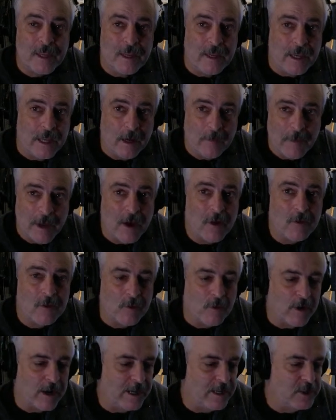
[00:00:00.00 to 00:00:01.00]
in a mountain
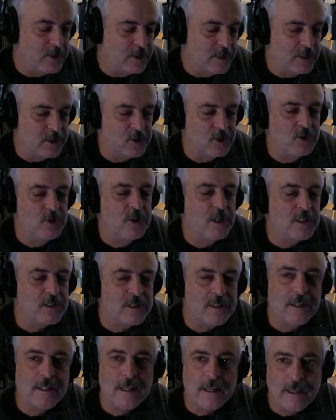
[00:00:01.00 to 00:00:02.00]
range that's just
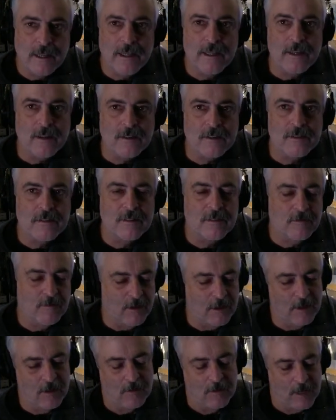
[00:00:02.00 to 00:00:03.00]
to the east,
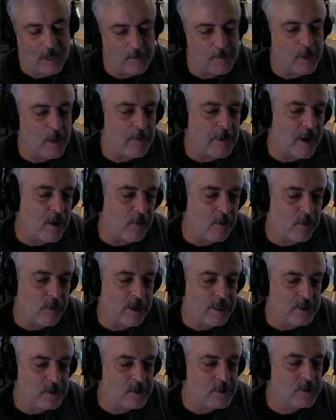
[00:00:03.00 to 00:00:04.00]
well, a couple of mountain
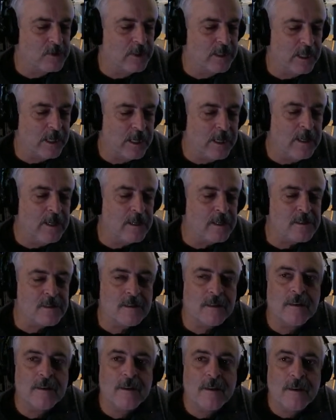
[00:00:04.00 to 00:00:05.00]
ranges to the east
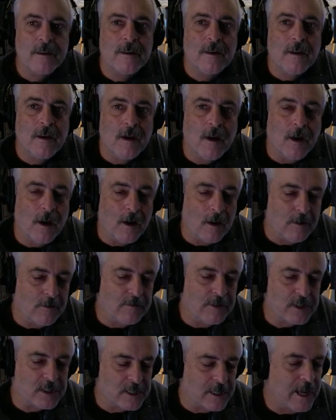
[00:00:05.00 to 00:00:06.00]
of
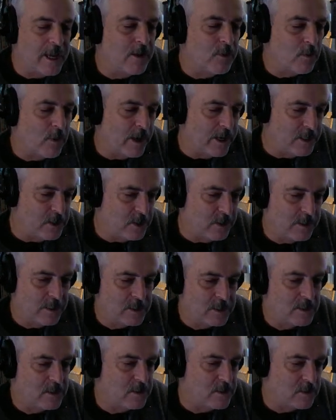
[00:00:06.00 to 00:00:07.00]
the Snake Range. And
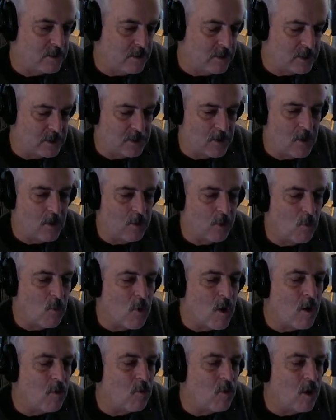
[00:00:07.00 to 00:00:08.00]
this is called the
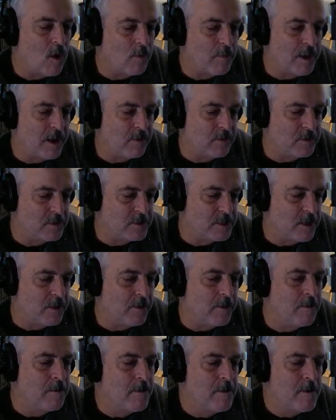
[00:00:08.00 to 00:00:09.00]
Wawa Mountains
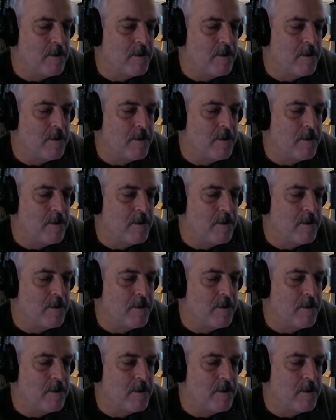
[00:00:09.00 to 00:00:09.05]
here.